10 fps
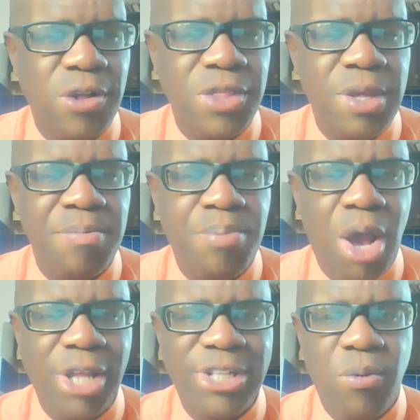are the
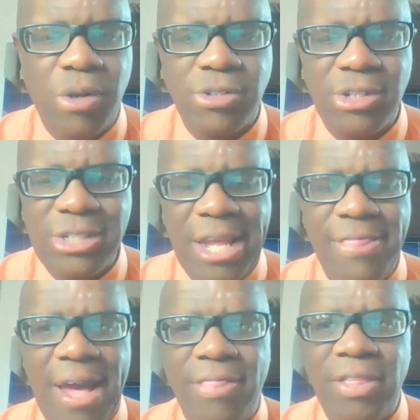points I want to say
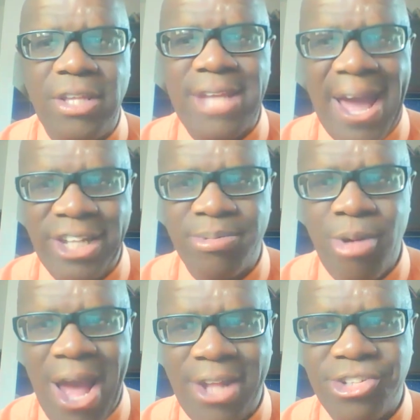that the
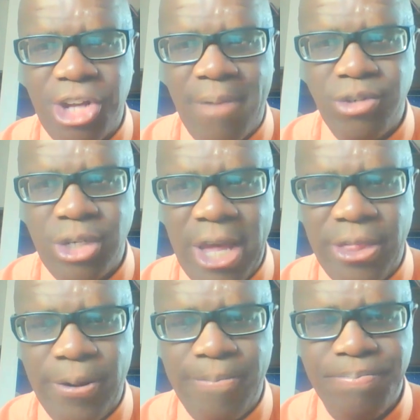diaspora has to come
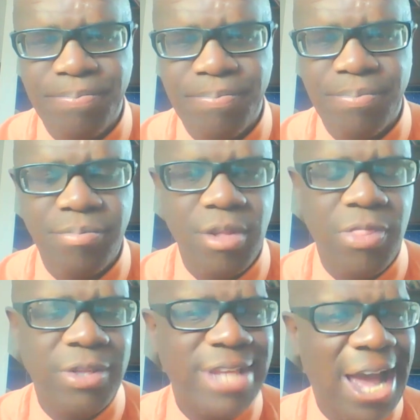together.
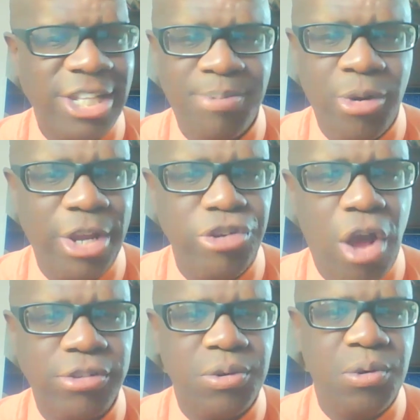The diaspora
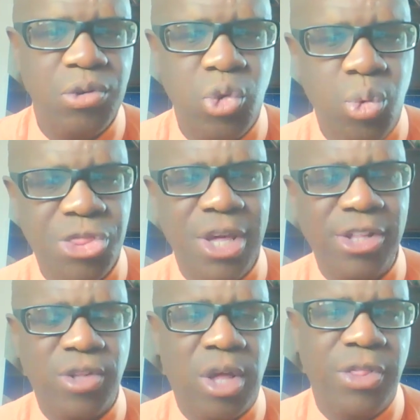cannot do
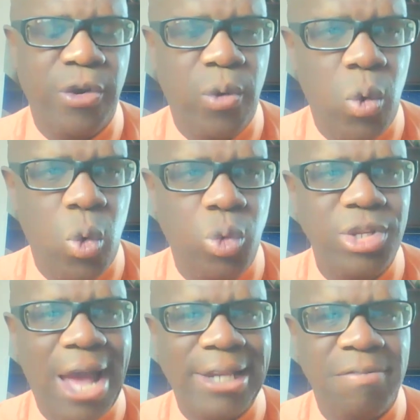things on their
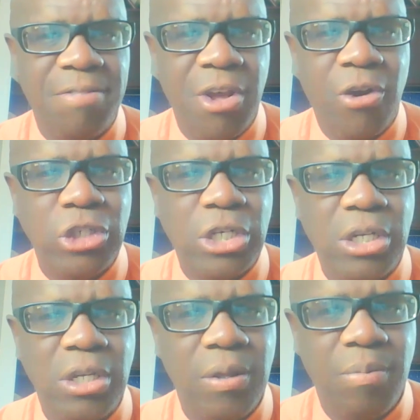own. And if they're going to,
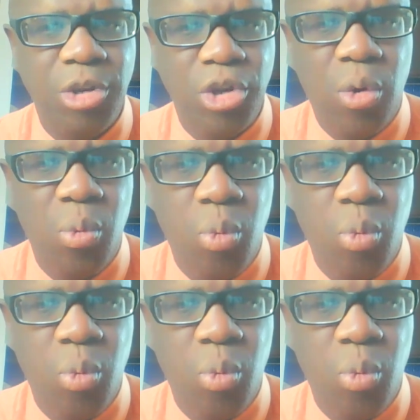you know,